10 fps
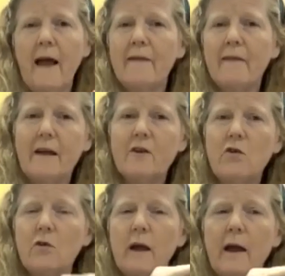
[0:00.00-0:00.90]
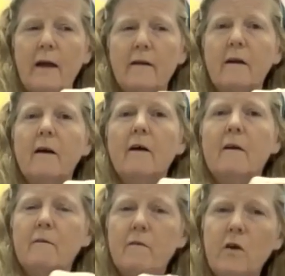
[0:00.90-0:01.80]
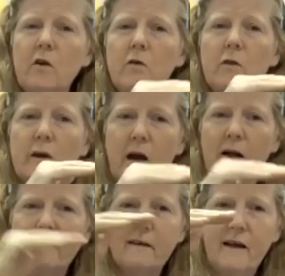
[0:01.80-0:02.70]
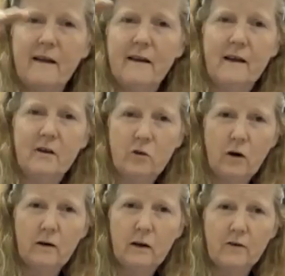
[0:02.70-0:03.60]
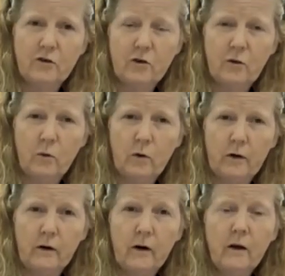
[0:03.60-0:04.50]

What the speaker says: and then you can view the content in chronological order.